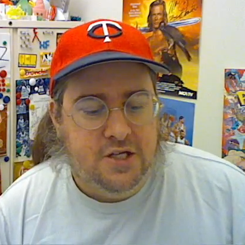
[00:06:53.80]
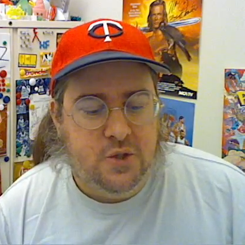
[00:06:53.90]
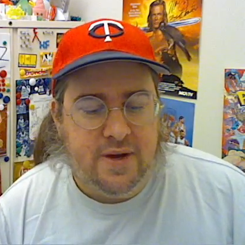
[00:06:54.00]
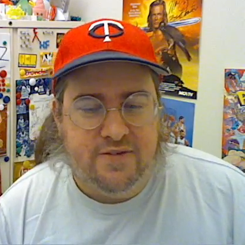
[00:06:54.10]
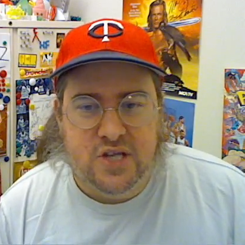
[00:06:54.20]

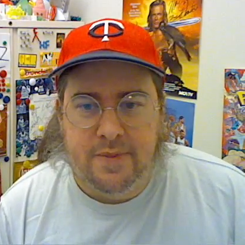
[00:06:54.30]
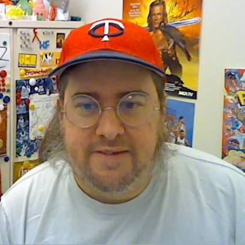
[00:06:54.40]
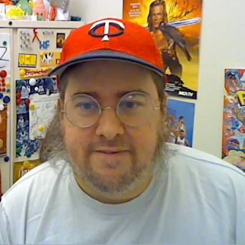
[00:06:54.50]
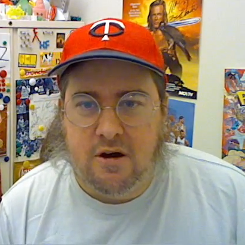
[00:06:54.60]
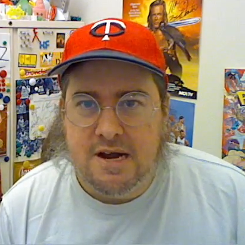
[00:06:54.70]
Do have
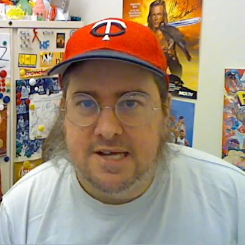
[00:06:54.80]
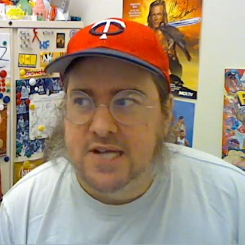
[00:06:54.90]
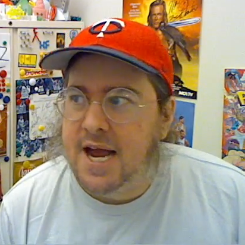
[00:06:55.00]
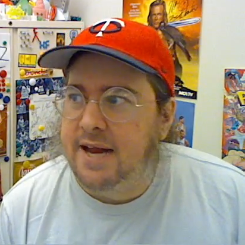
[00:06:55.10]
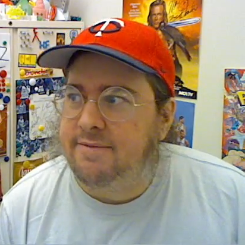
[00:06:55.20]
something very
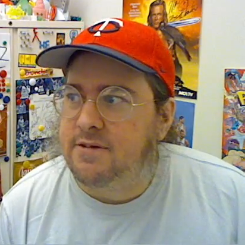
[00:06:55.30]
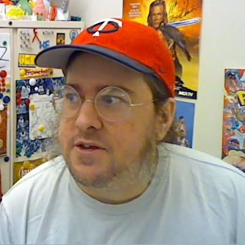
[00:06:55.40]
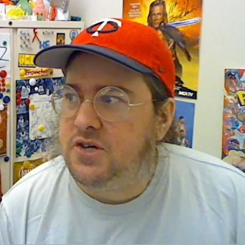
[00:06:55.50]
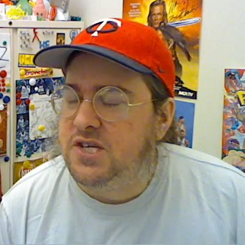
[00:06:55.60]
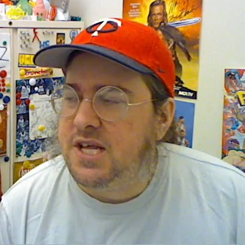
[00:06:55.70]
exciting for
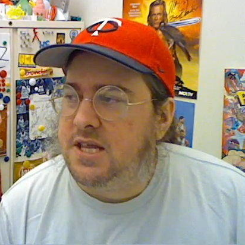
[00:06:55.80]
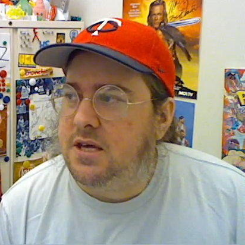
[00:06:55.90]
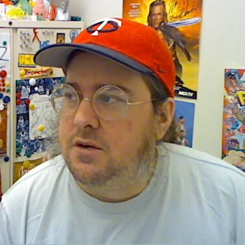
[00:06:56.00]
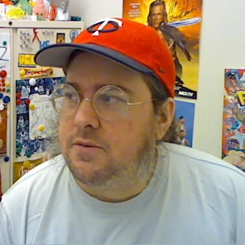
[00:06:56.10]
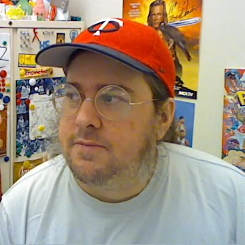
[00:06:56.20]
Thursday
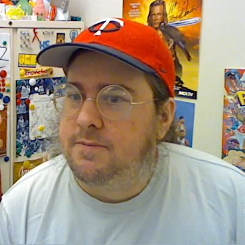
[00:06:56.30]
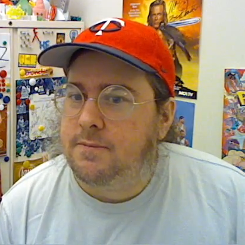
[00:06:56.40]
though.